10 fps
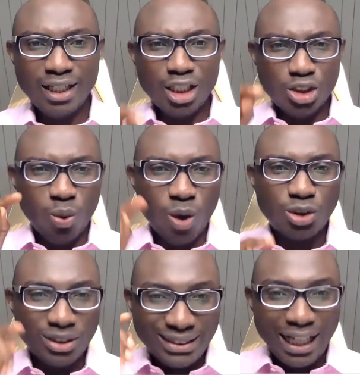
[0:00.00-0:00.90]
You want
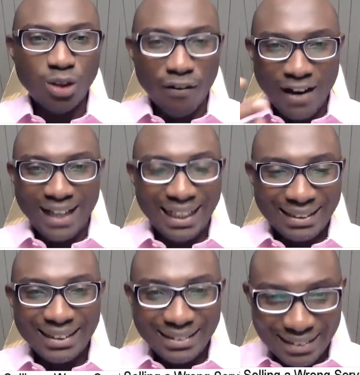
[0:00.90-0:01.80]
to sell your
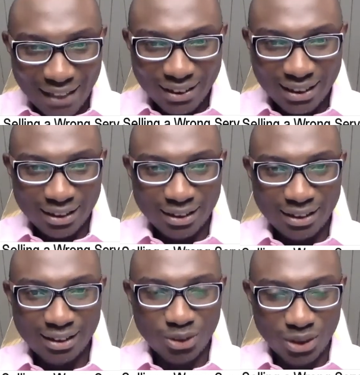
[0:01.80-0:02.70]
financing services
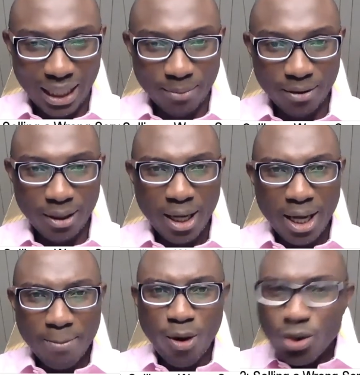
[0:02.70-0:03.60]
to them,
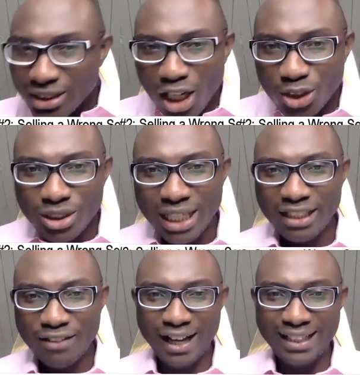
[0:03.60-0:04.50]
but who tells you they
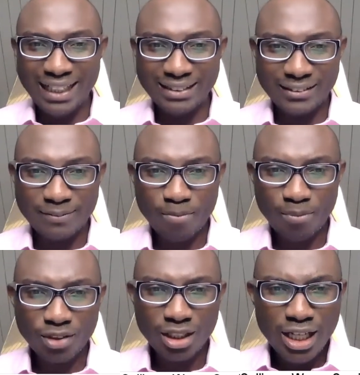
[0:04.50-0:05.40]
need finance?
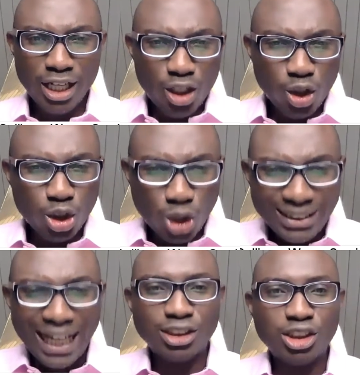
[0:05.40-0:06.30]
You
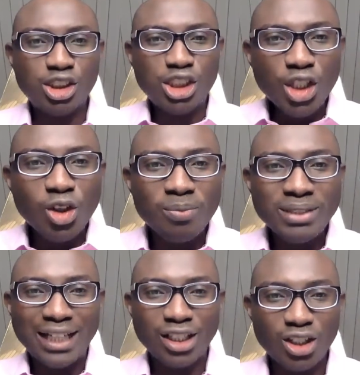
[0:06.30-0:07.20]
just assume
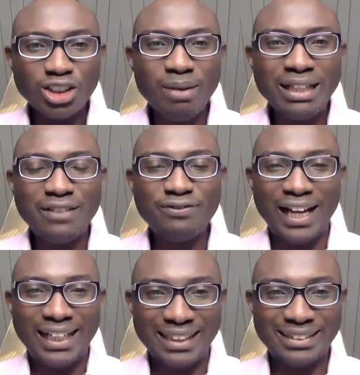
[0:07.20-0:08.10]
that the customer needs
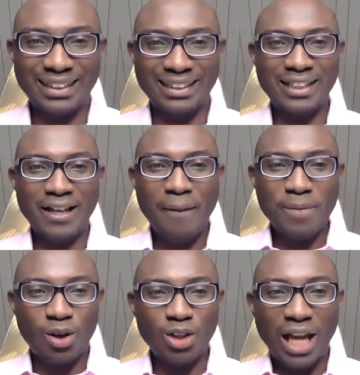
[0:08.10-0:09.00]
financing
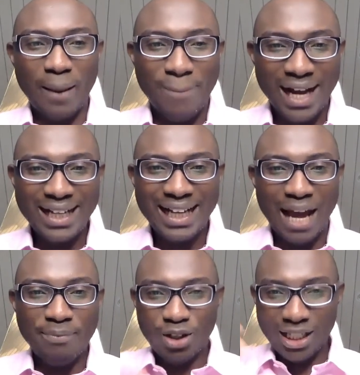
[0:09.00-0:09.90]
because you're a bank
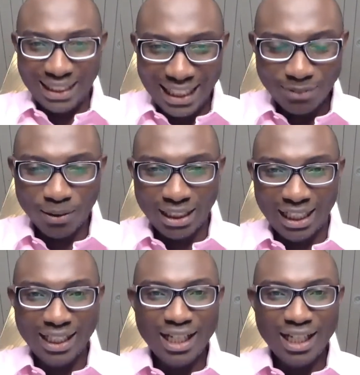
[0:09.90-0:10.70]
and because it's an exporter.